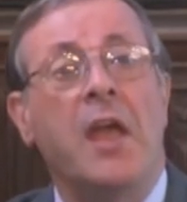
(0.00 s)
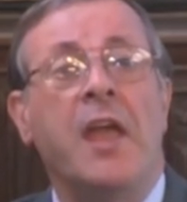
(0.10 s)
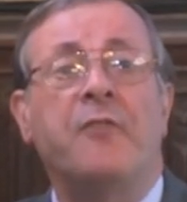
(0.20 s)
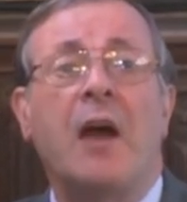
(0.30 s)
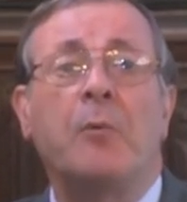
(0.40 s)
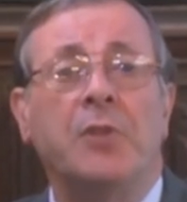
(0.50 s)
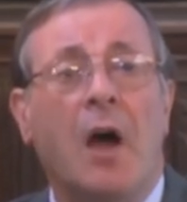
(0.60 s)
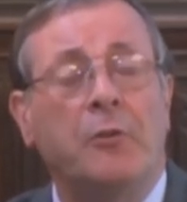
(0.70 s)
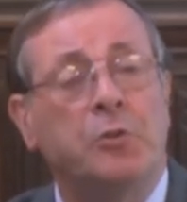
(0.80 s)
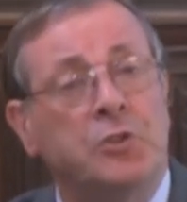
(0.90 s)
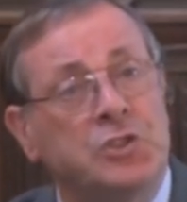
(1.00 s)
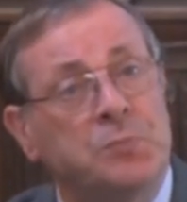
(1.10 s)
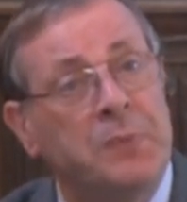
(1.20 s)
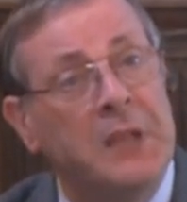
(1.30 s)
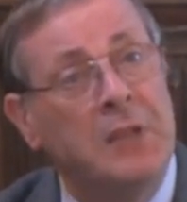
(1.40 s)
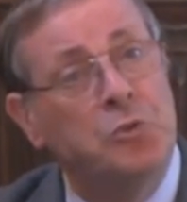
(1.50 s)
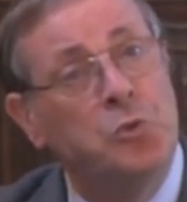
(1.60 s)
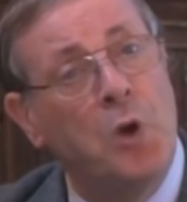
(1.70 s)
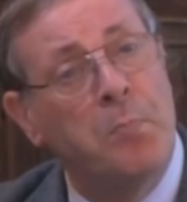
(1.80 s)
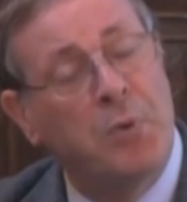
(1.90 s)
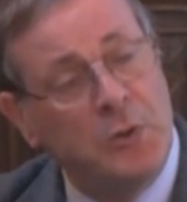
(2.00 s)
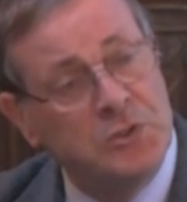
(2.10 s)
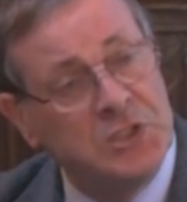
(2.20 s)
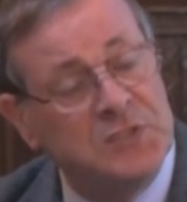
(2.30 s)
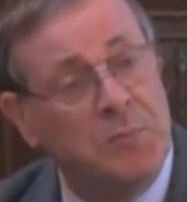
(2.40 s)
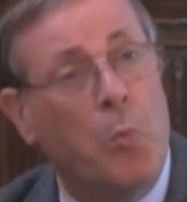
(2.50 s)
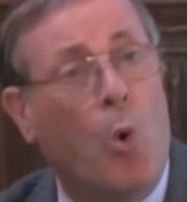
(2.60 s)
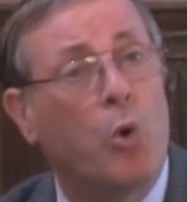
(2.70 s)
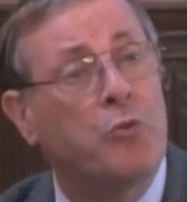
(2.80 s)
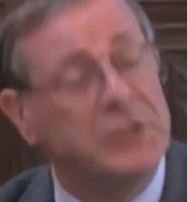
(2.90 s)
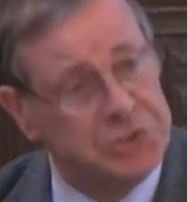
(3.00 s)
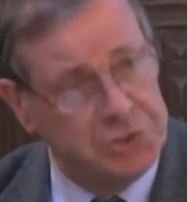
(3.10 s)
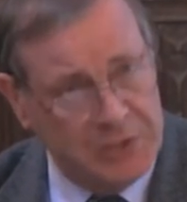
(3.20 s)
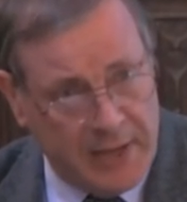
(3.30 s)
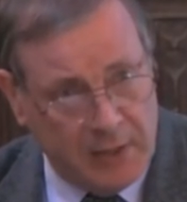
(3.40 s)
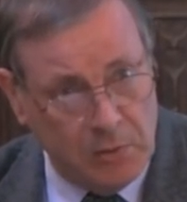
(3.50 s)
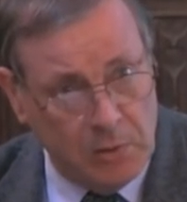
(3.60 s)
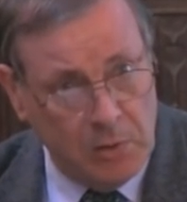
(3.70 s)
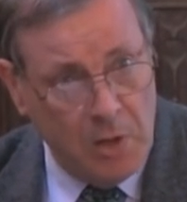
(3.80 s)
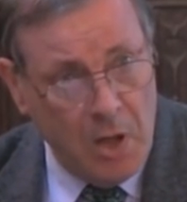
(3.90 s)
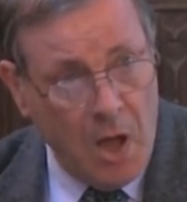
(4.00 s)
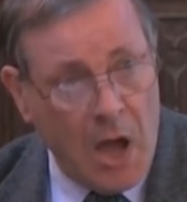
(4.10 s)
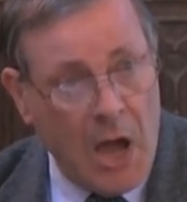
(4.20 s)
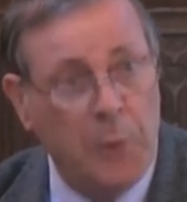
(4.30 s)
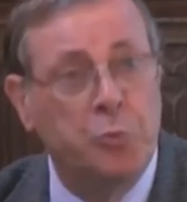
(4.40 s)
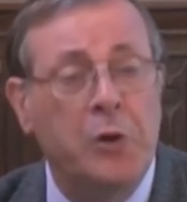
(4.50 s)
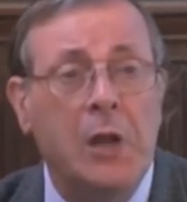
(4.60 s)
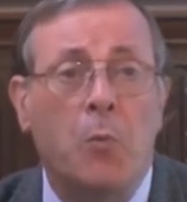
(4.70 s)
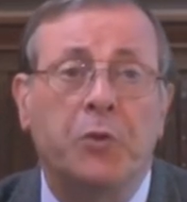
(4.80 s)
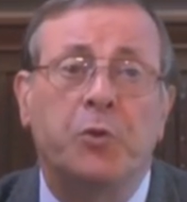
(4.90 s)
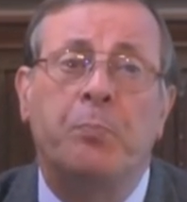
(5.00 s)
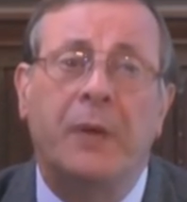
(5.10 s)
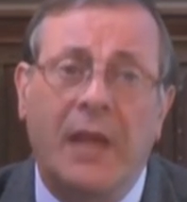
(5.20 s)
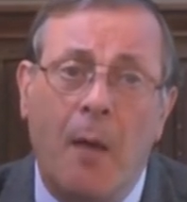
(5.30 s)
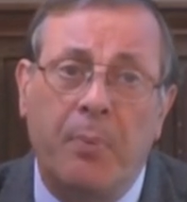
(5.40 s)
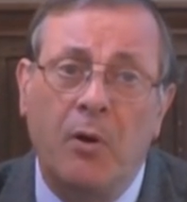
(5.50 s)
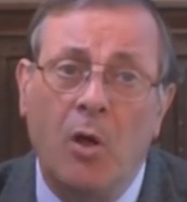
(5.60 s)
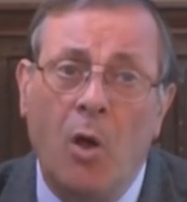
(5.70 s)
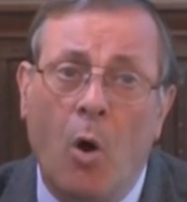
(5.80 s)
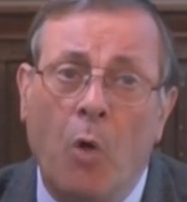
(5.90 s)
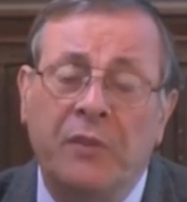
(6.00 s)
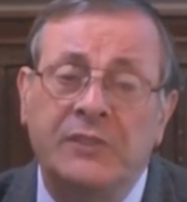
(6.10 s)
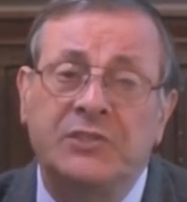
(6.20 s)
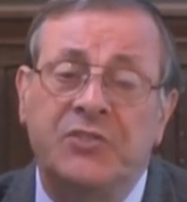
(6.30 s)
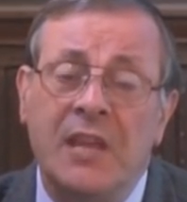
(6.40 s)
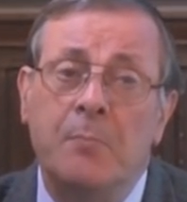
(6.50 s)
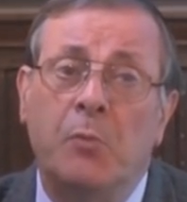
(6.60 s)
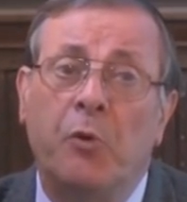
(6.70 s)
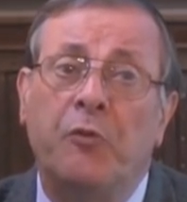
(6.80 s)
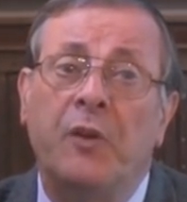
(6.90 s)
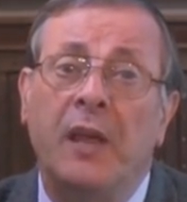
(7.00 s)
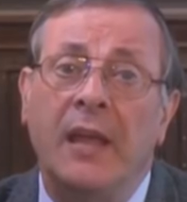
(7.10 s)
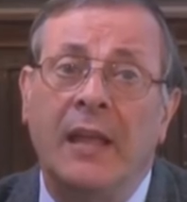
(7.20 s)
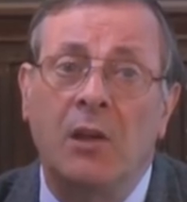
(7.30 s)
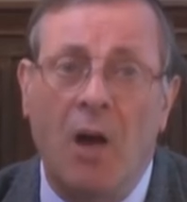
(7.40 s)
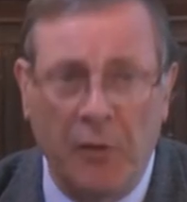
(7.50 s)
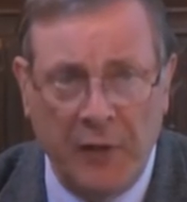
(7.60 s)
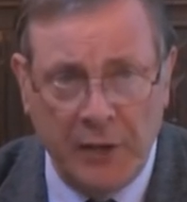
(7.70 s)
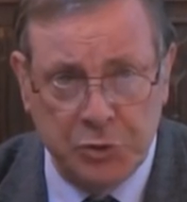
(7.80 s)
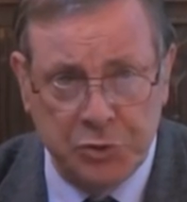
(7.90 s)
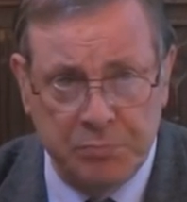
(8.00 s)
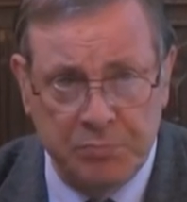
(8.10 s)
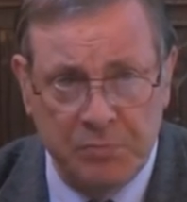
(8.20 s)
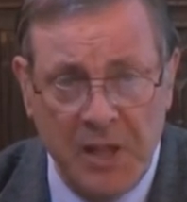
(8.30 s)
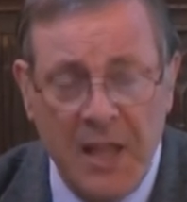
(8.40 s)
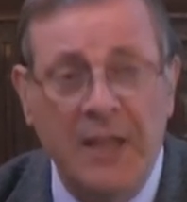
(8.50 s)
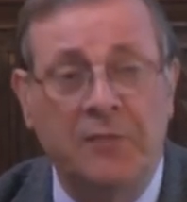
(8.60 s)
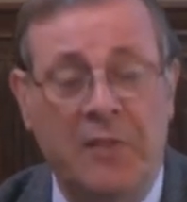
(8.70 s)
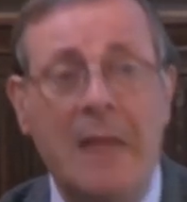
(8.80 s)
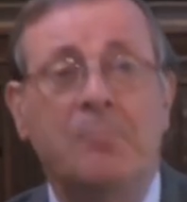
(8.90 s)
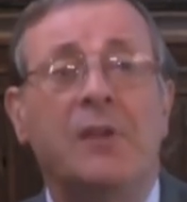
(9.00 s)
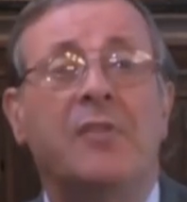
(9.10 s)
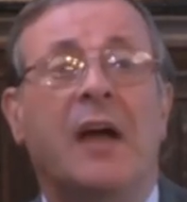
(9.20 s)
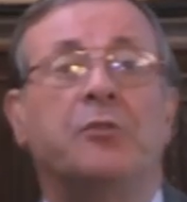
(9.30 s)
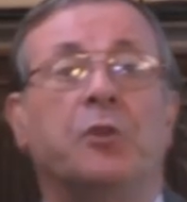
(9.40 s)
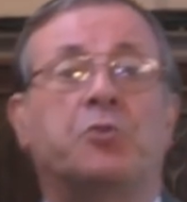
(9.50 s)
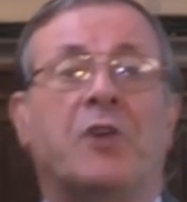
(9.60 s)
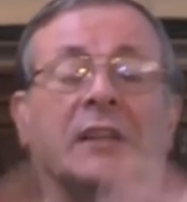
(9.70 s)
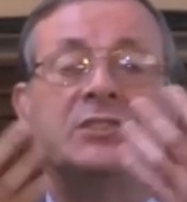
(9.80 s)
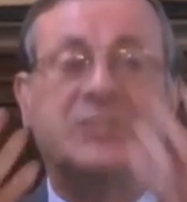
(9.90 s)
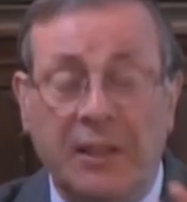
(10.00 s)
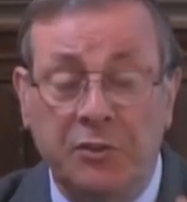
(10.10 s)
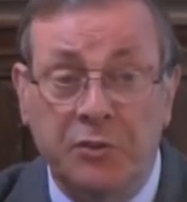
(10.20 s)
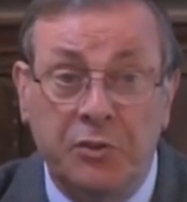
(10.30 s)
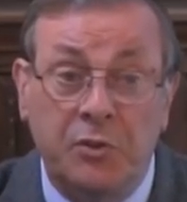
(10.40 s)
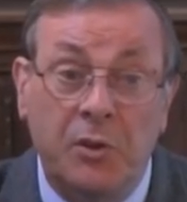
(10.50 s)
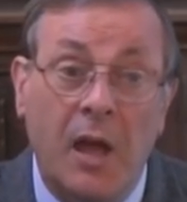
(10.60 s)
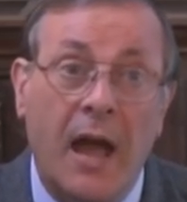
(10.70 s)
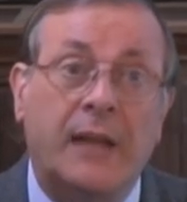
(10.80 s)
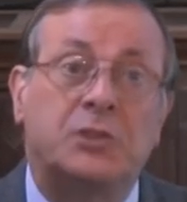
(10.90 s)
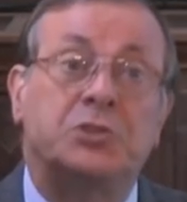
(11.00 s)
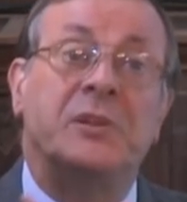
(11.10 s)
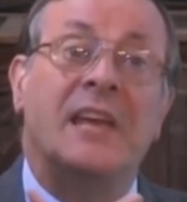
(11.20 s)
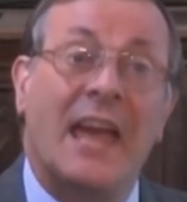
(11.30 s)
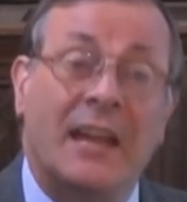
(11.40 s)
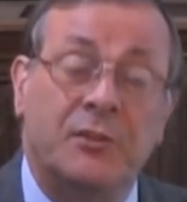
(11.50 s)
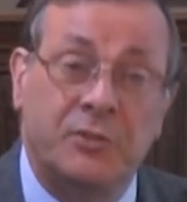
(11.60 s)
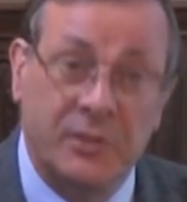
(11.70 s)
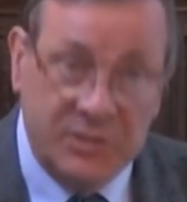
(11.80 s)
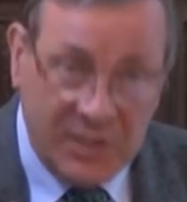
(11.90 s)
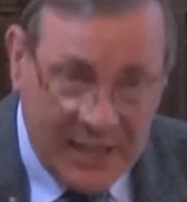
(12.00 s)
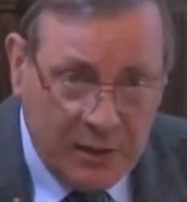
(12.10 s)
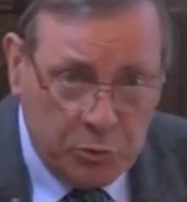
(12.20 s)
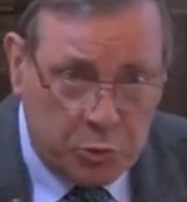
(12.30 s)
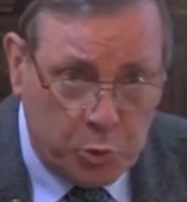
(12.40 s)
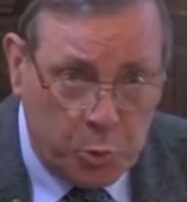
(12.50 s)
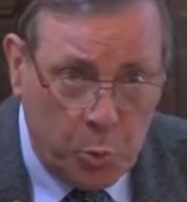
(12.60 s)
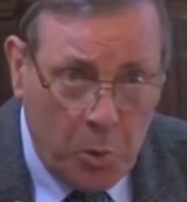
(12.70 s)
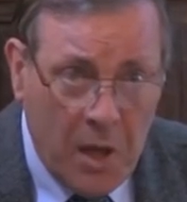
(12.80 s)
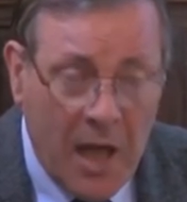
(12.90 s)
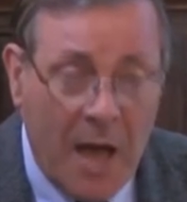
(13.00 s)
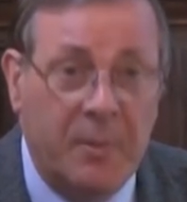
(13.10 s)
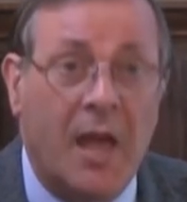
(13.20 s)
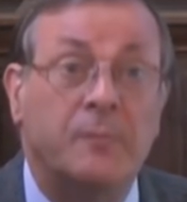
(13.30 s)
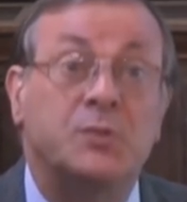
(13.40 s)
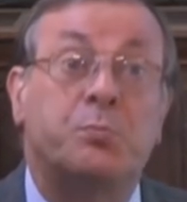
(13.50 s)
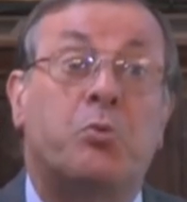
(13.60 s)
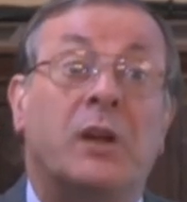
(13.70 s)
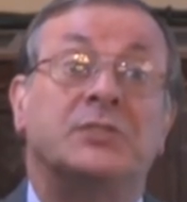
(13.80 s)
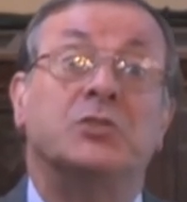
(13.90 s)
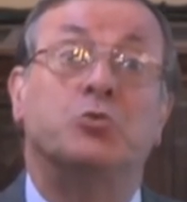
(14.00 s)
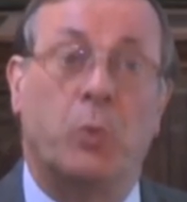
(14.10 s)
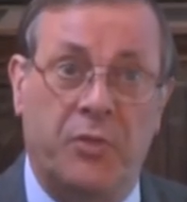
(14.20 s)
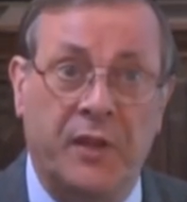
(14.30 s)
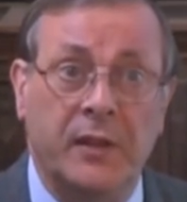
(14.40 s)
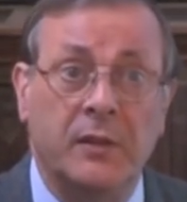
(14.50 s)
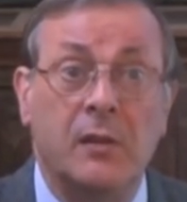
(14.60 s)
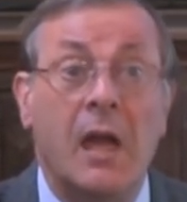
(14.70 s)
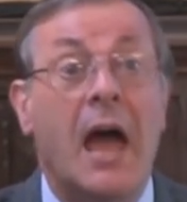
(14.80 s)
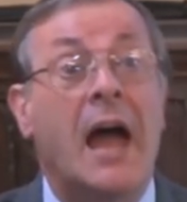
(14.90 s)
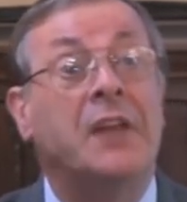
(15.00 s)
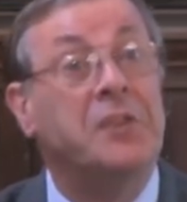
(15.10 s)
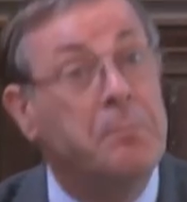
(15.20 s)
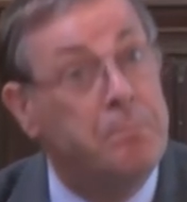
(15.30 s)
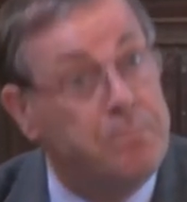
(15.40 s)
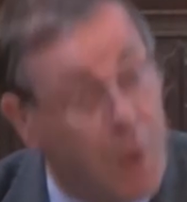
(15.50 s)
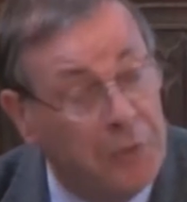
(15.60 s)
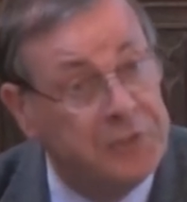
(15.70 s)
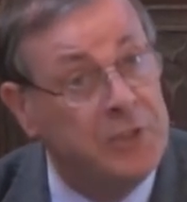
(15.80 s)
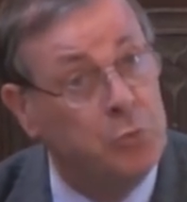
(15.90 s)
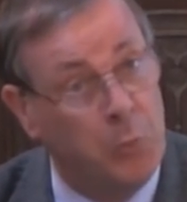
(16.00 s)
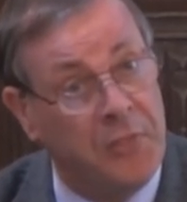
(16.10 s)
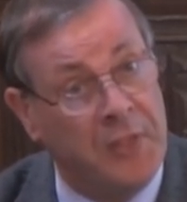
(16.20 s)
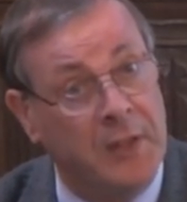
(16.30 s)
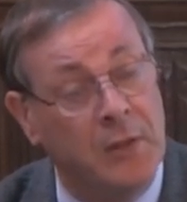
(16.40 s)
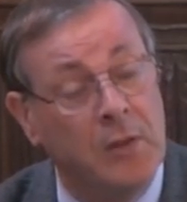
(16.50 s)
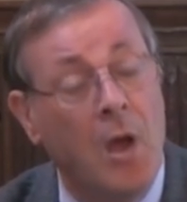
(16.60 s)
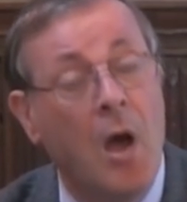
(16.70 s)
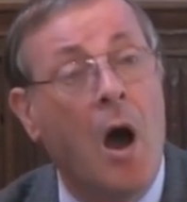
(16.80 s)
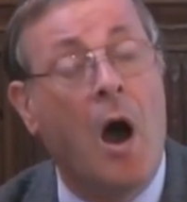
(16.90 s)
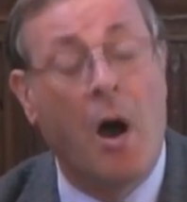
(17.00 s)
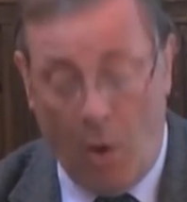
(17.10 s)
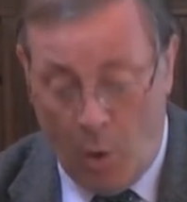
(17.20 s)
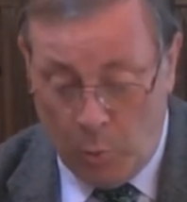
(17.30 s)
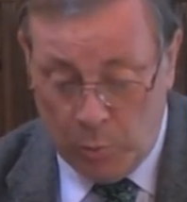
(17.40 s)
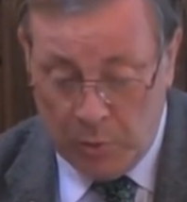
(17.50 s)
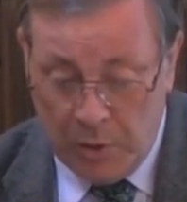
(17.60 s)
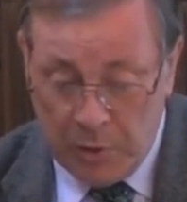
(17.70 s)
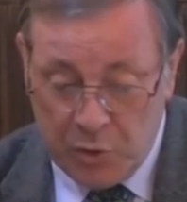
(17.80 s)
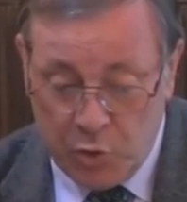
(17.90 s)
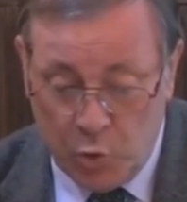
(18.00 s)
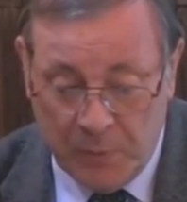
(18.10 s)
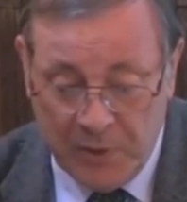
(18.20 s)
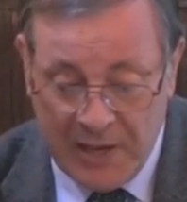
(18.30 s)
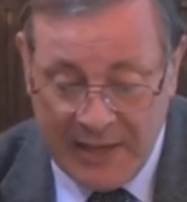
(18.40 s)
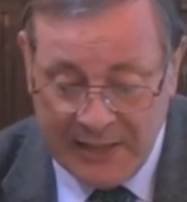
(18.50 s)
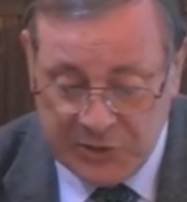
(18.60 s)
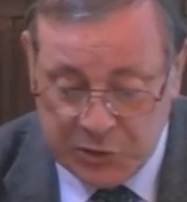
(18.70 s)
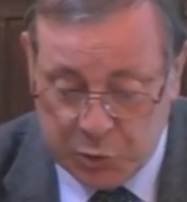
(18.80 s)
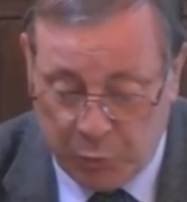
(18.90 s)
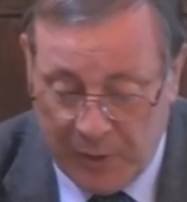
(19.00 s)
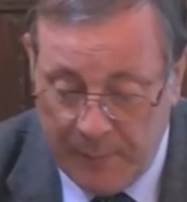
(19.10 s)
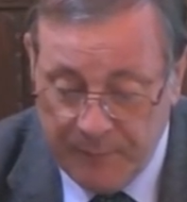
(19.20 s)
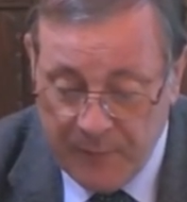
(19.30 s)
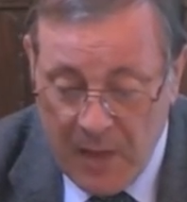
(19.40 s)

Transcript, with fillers: If I were now to just begin to approach this from a more Christian angle, I would really want to pick up on this theme of incarnation, namely that the transcendent actually enters into and becomes present within and embodied within our own human history.